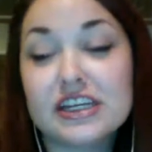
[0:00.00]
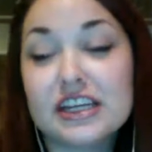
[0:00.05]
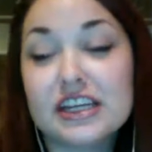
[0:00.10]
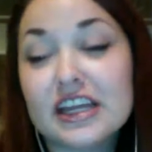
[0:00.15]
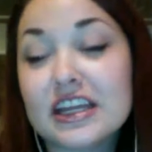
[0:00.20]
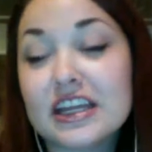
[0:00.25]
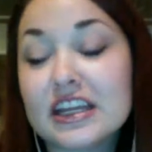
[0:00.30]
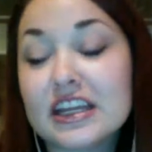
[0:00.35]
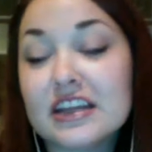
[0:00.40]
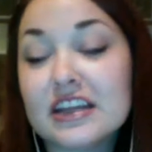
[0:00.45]

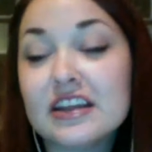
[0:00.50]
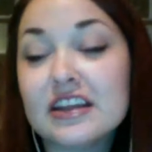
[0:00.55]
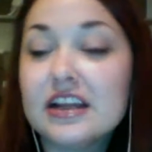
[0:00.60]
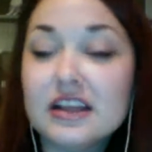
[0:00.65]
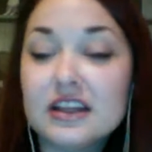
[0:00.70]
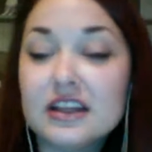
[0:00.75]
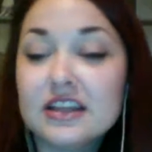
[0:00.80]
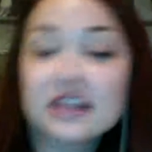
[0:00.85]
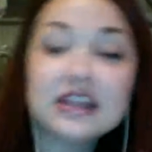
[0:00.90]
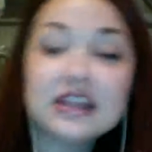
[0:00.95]
and
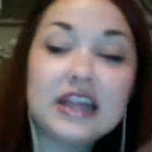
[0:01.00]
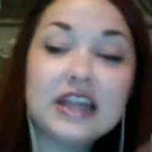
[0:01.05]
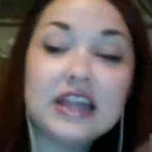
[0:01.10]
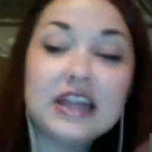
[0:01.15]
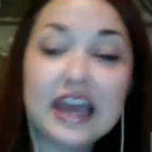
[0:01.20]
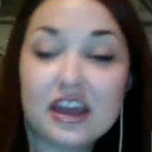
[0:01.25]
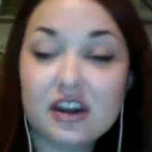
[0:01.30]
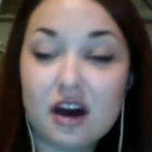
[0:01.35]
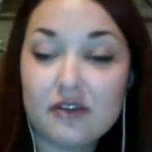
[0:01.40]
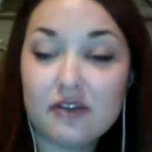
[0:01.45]
laying
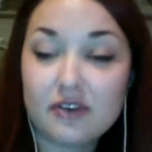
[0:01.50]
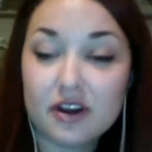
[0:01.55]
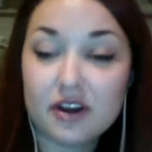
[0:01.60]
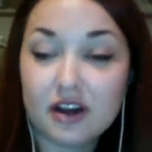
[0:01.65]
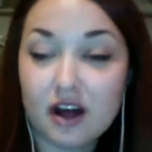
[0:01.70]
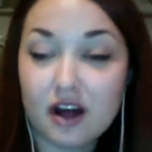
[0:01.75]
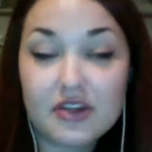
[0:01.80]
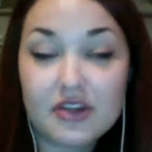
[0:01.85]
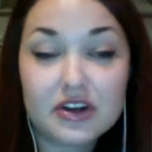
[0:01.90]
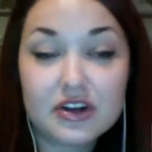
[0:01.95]
off on
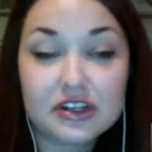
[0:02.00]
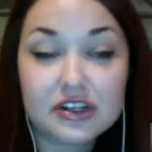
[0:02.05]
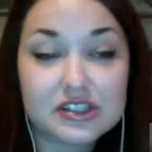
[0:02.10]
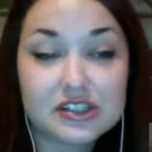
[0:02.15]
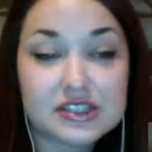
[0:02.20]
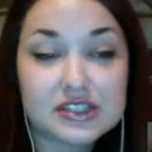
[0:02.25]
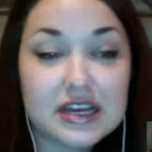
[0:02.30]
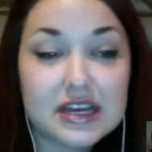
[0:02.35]
others.